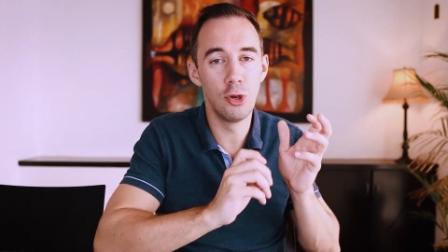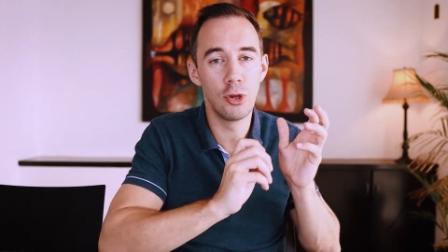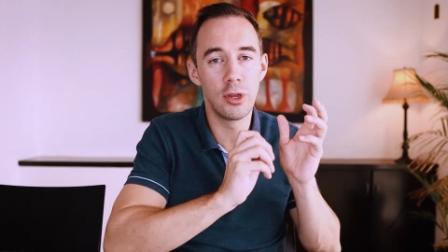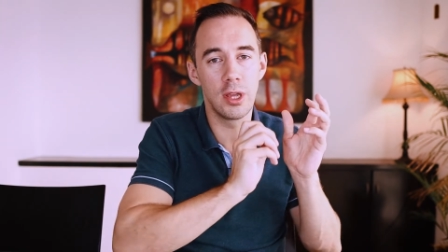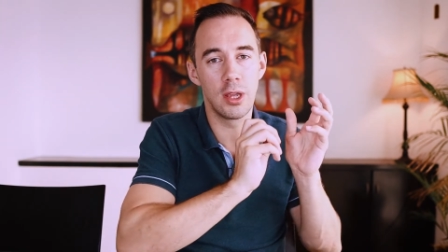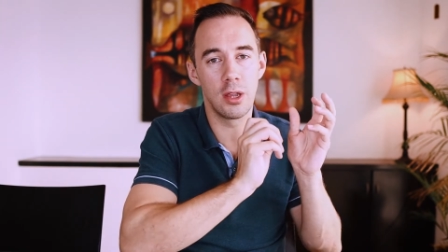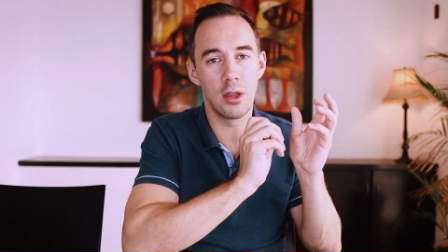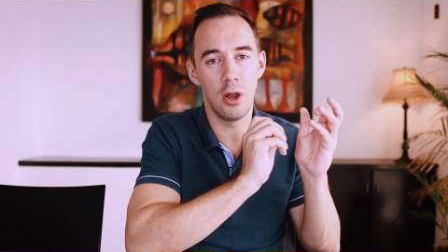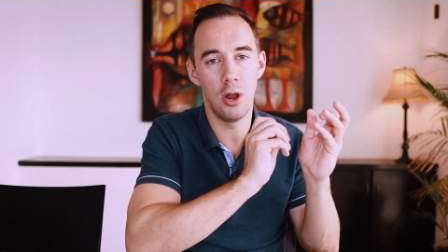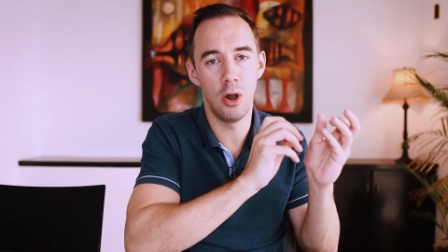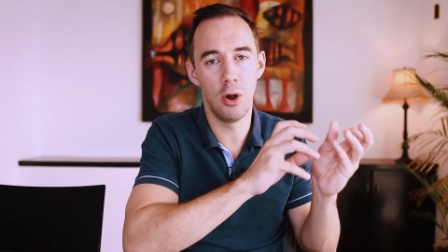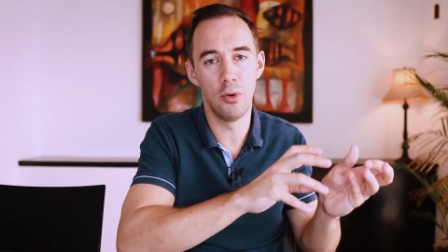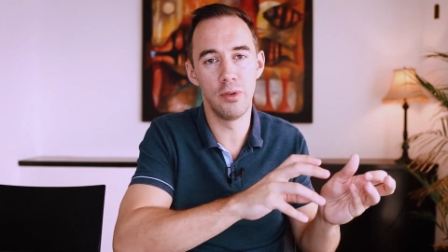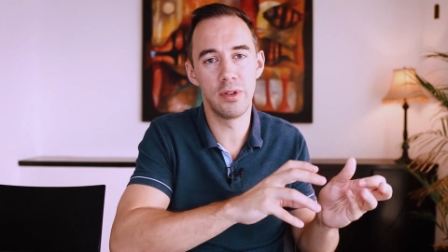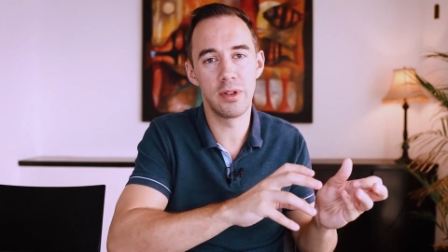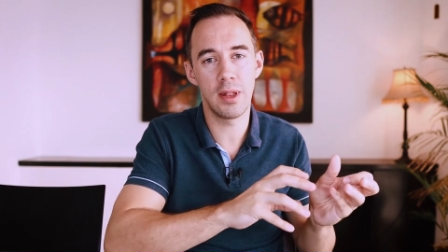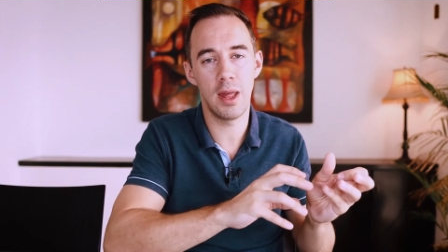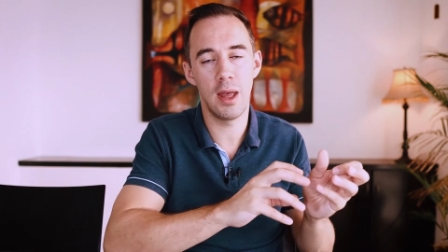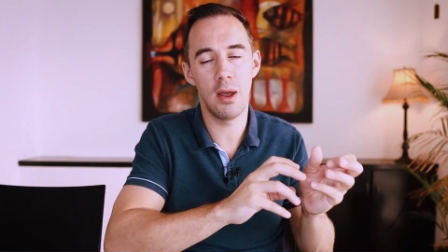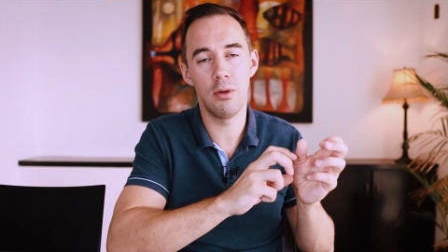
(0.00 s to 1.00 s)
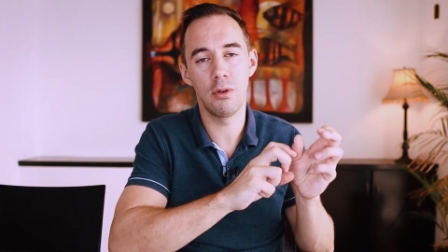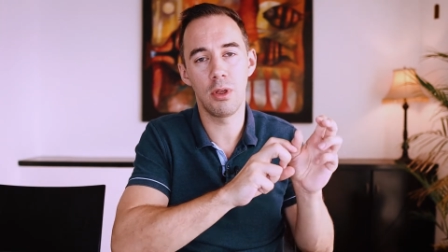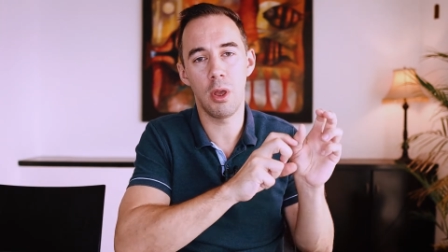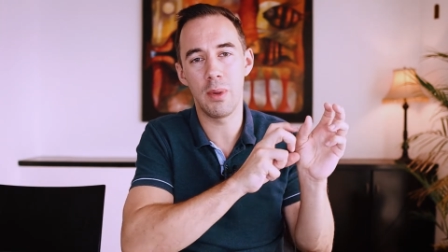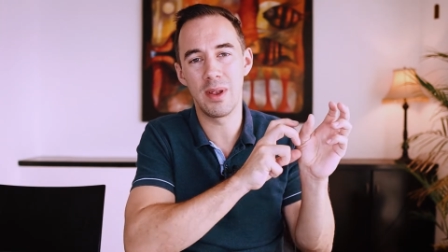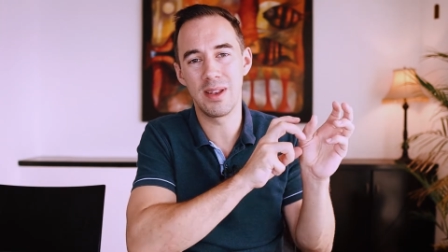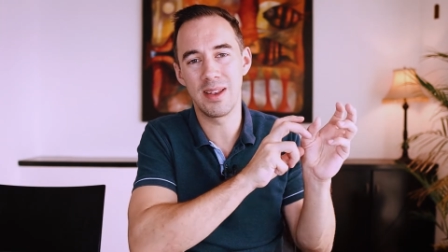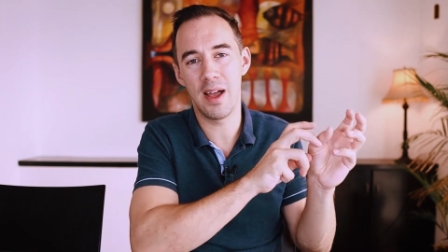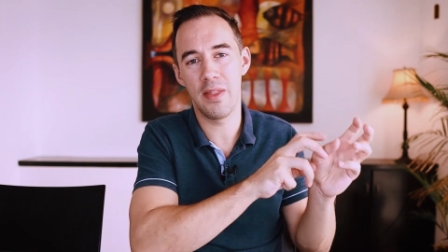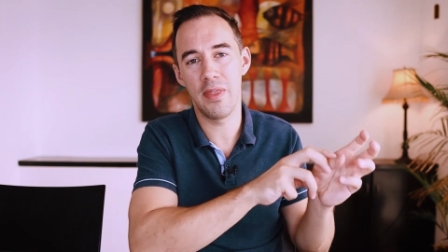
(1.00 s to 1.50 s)
looking at wholesale,
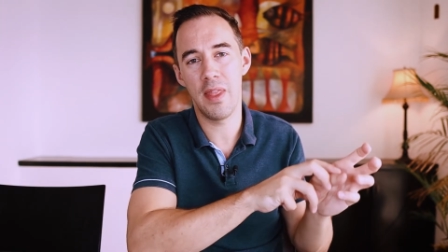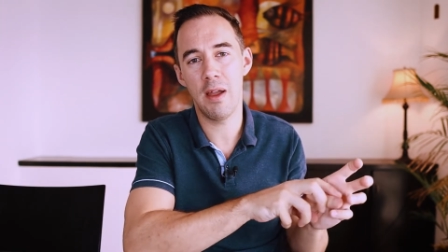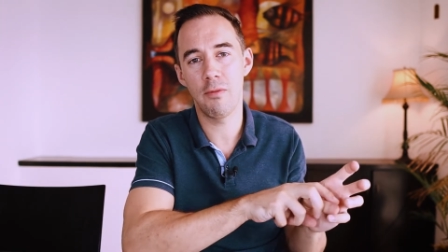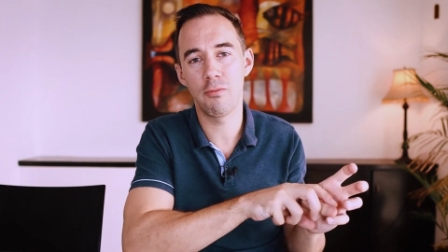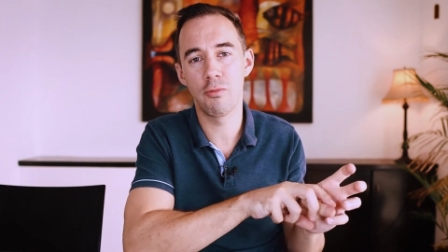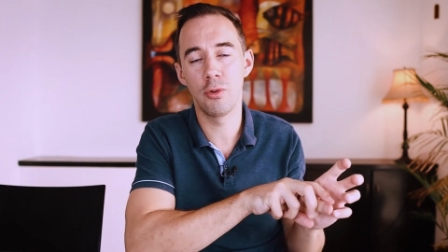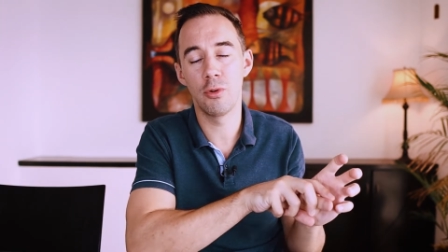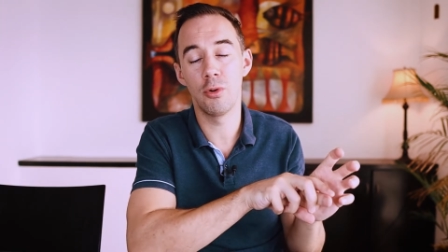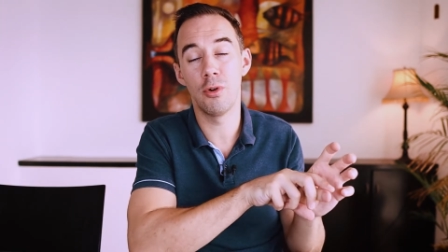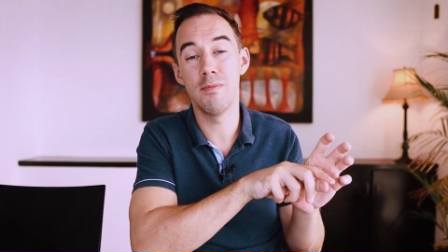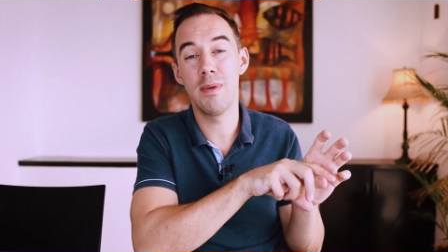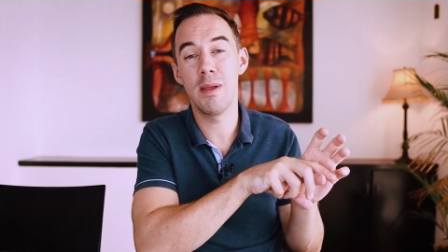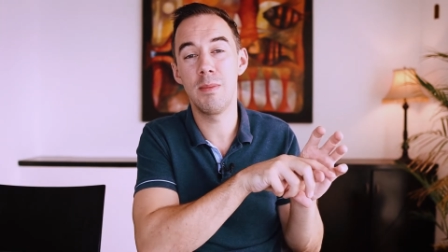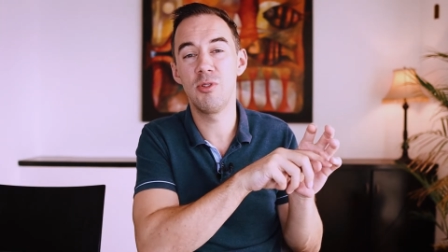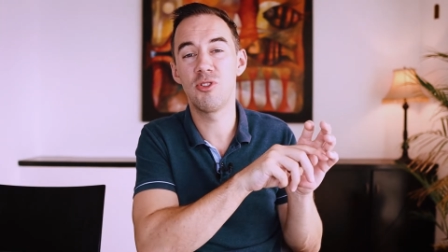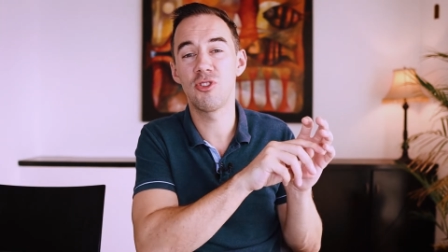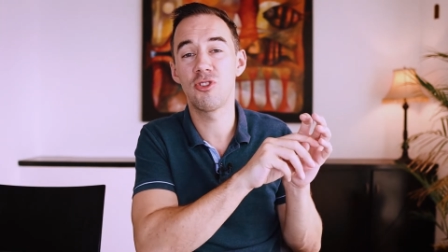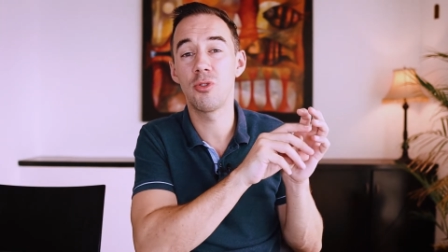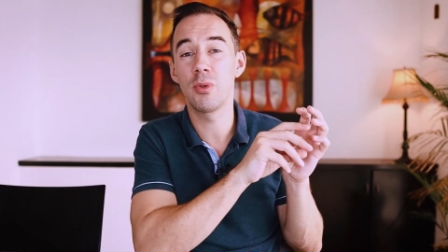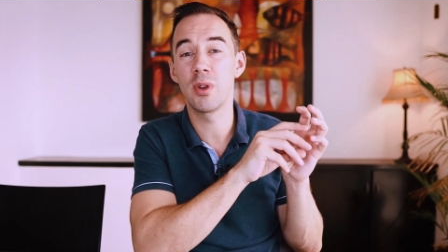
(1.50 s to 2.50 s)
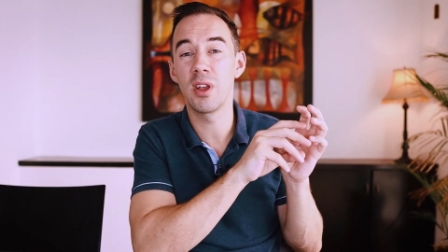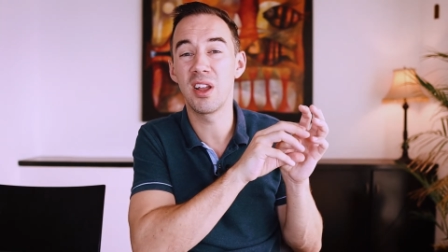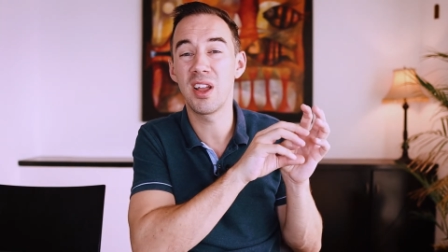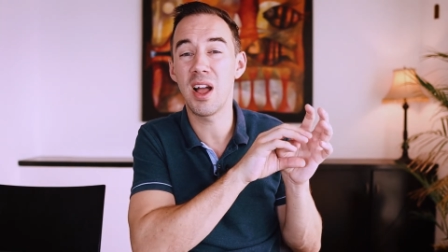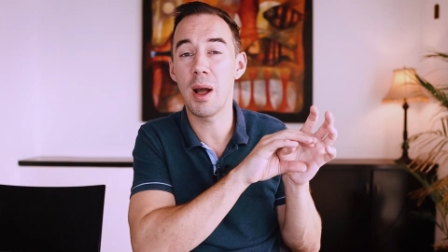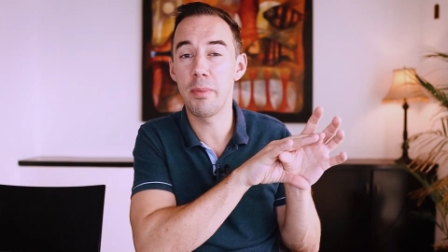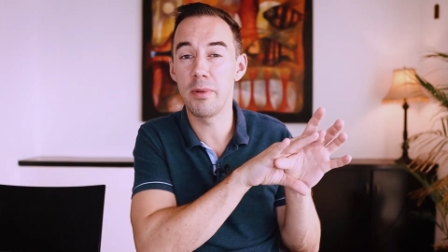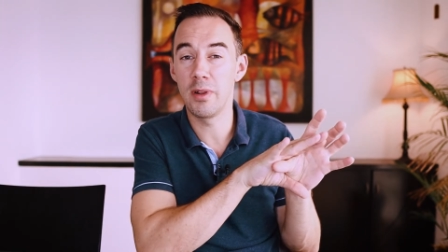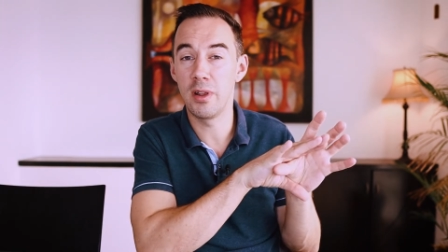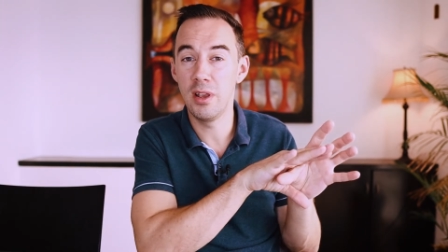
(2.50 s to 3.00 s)
going down that route, or maybe just doing a
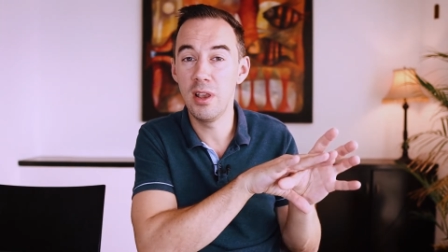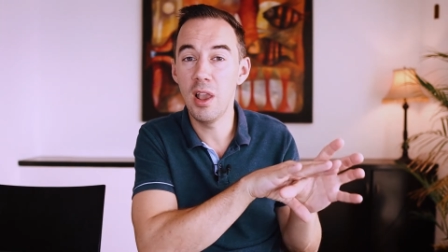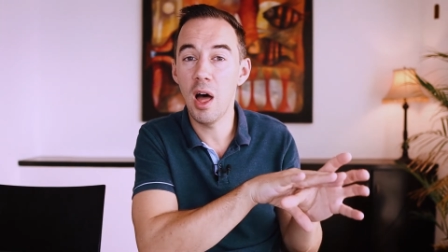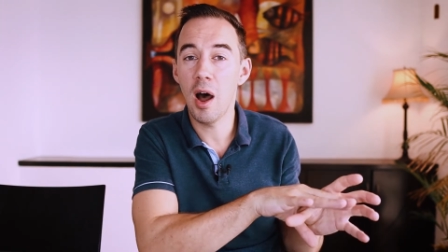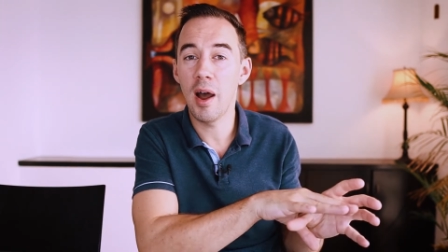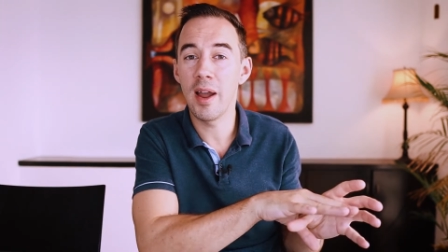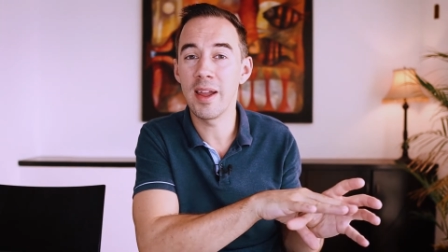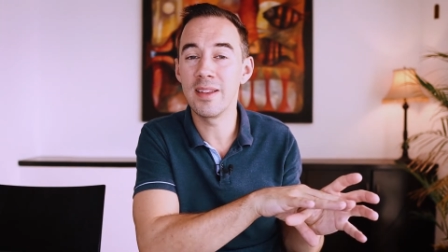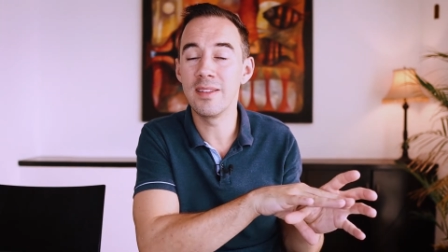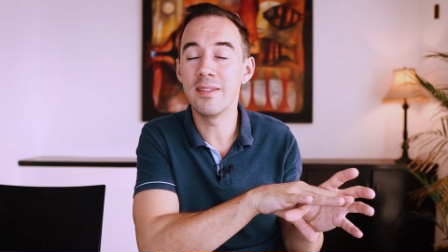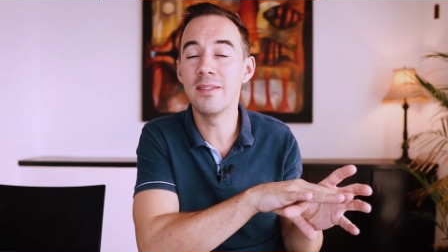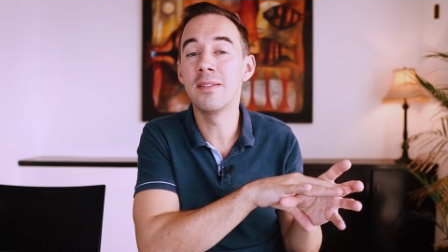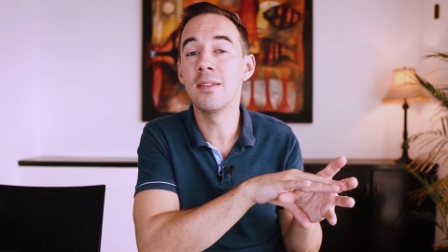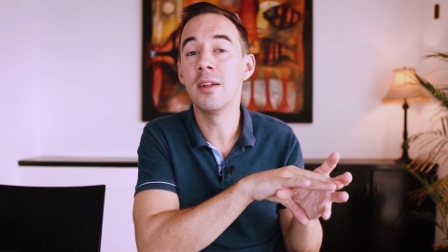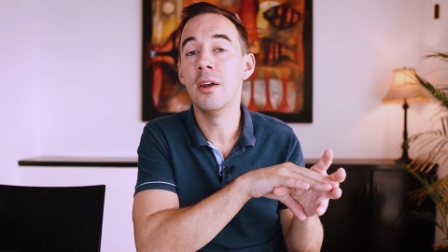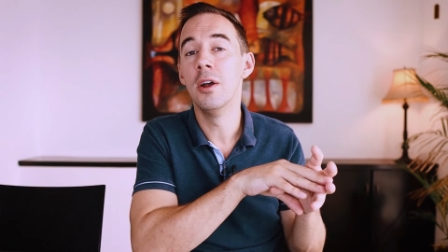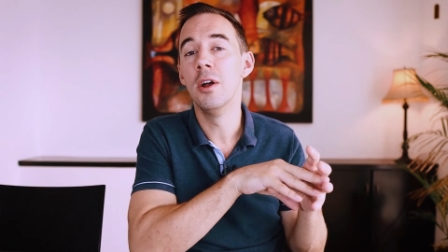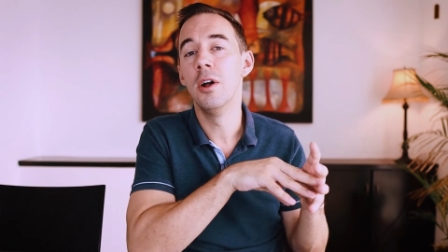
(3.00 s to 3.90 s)
couple of lines